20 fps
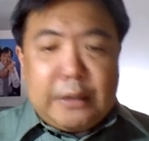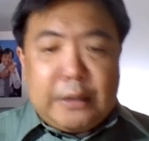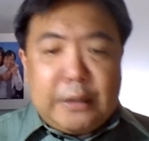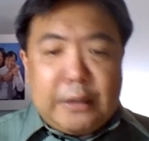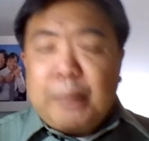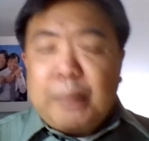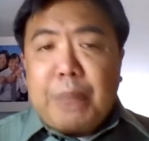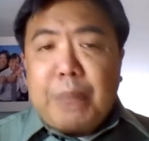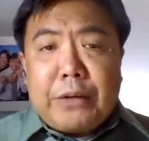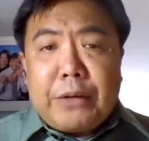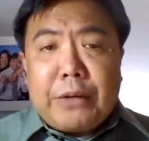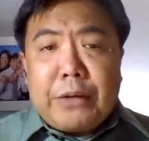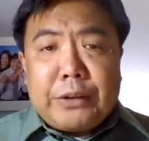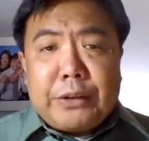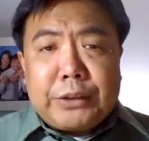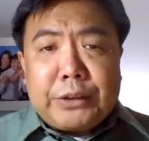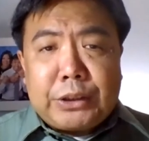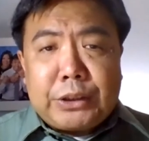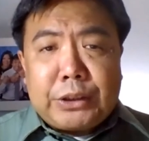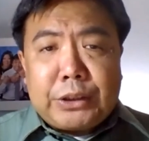the
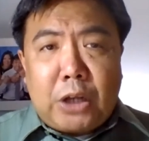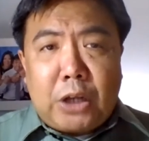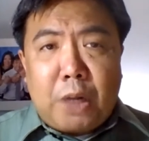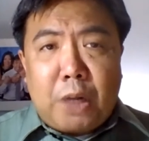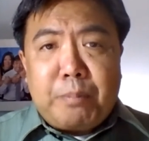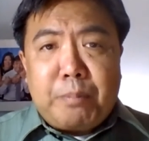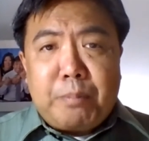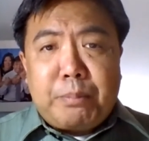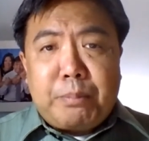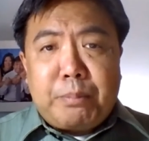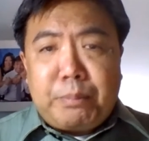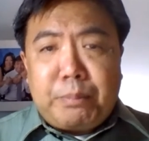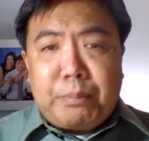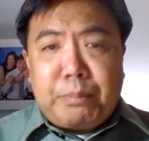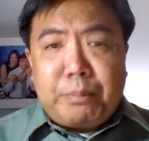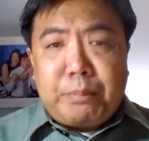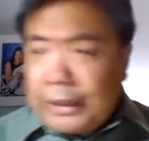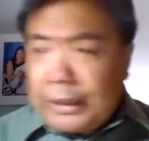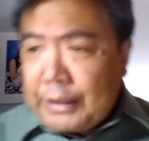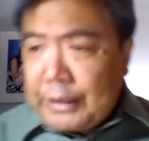Perils of
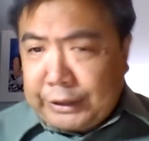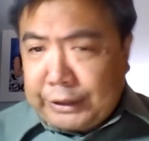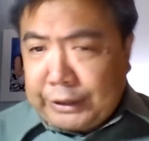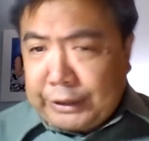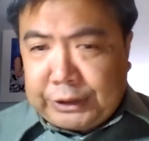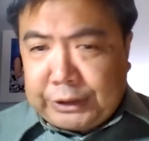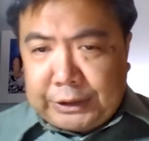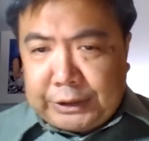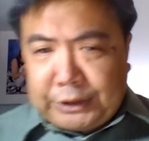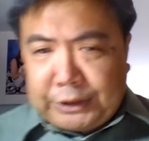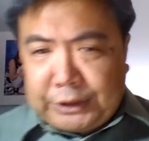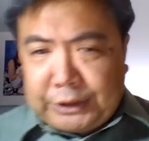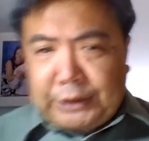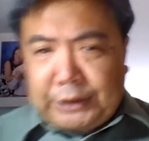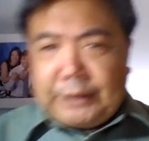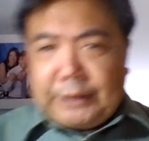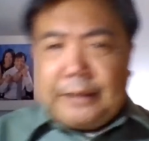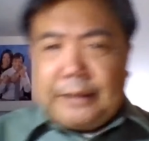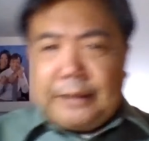Prayerlessness.